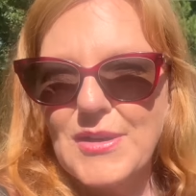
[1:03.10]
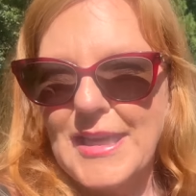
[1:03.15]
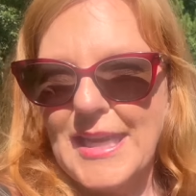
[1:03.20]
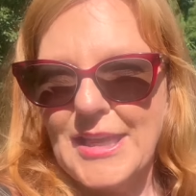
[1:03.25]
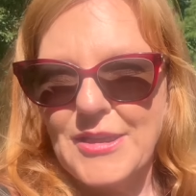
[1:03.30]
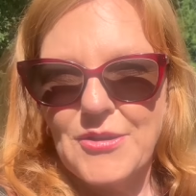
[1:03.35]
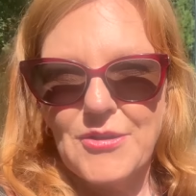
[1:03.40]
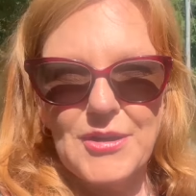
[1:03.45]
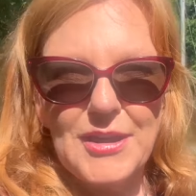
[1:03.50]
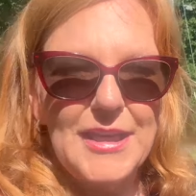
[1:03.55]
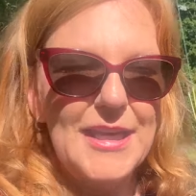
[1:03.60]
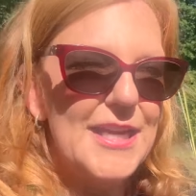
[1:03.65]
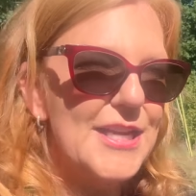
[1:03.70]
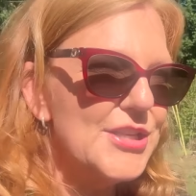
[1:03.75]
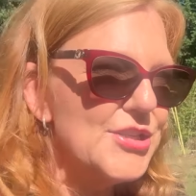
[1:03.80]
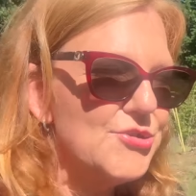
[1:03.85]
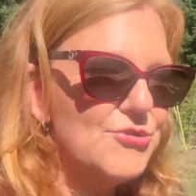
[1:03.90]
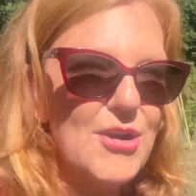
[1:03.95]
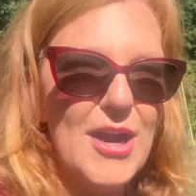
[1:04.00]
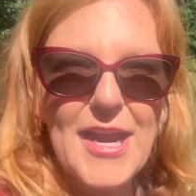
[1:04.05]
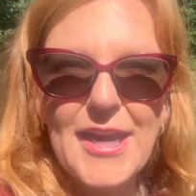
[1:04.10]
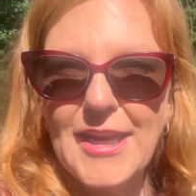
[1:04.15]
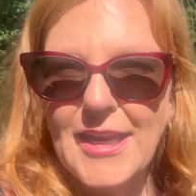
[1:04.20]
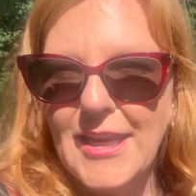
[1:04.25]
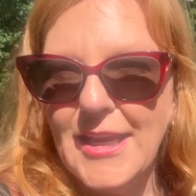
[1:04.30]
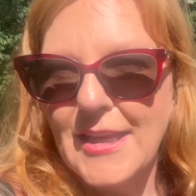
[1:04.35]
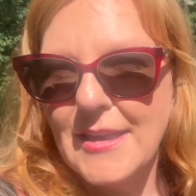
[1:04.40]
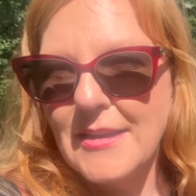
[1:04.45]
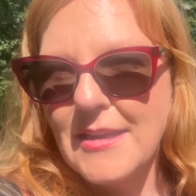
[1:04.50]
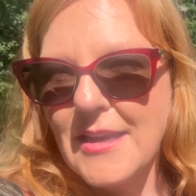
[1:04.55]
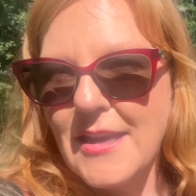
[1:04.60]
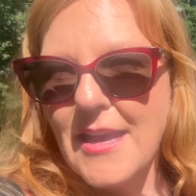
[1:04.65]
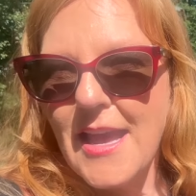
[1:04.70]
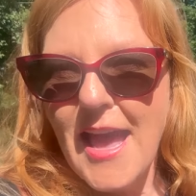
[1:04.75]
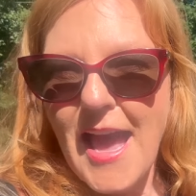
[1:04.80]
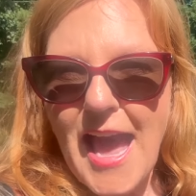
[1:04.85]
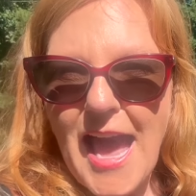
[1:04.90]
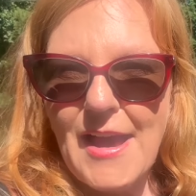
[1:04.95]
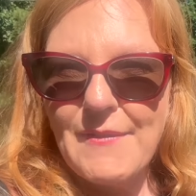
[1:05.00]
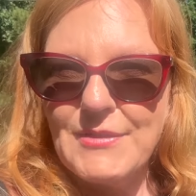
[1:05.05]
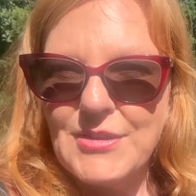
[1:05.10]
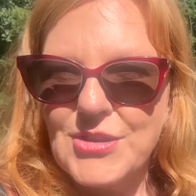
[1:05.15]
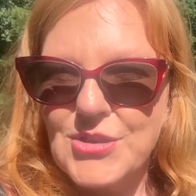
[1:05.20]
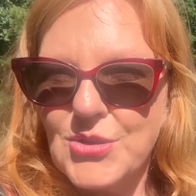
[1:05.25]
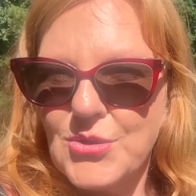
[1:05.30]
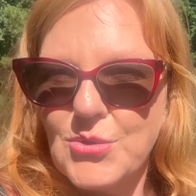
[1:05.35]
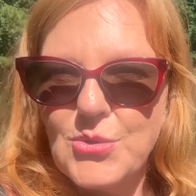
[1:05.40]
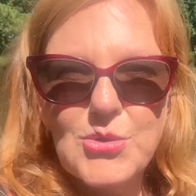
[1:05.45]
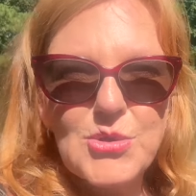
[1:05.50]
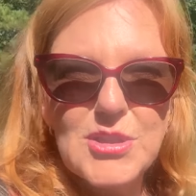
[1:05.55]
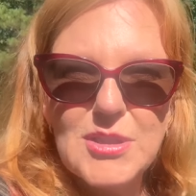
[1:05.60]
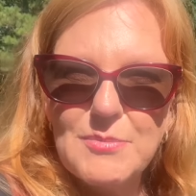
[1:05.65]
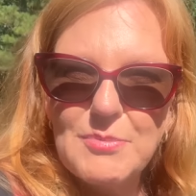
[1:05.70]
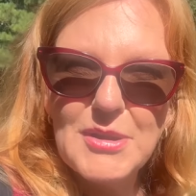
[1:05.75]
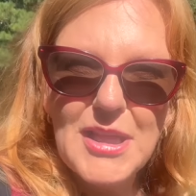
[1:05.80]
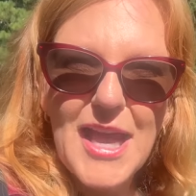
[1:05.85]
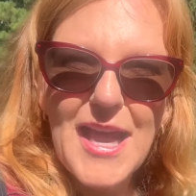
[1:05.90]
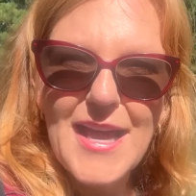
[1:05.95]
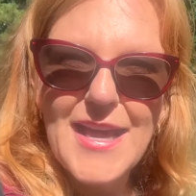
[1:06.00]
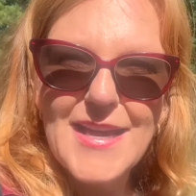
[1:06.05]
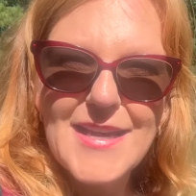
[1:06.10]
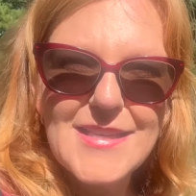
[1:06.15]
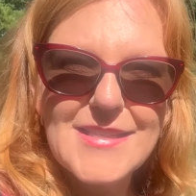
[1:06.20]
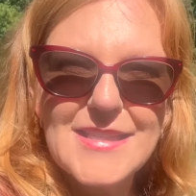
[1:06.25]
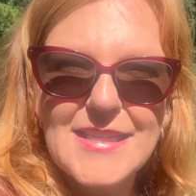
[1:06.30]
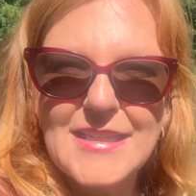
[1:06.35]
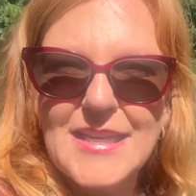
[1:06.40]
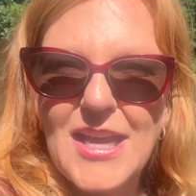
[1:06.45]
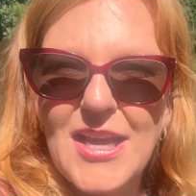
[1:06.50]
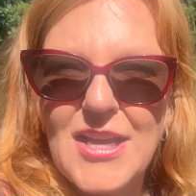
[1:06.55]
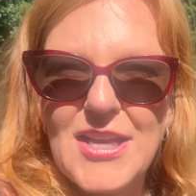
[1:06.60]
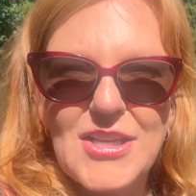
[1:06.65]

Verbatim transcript: and getting their kids ready and having school supplies and